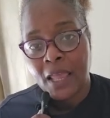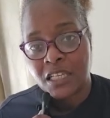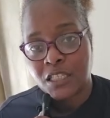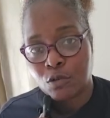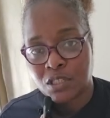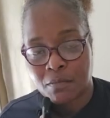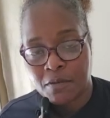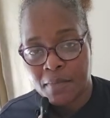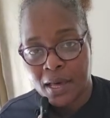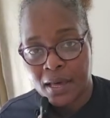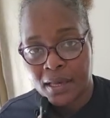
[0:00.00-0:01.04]
So some of
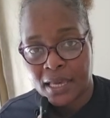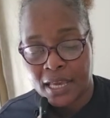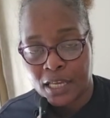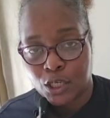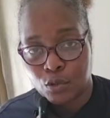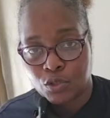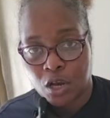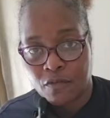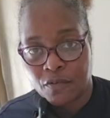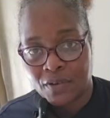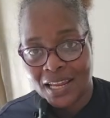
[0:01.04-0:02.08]
my candles
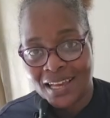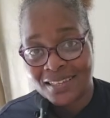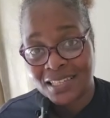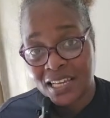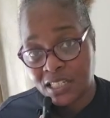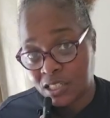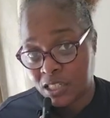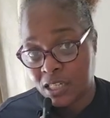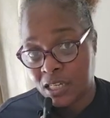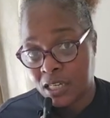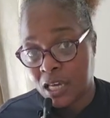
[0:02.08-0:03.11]
are for
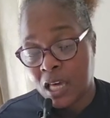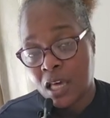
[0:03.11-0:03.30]
relaxation.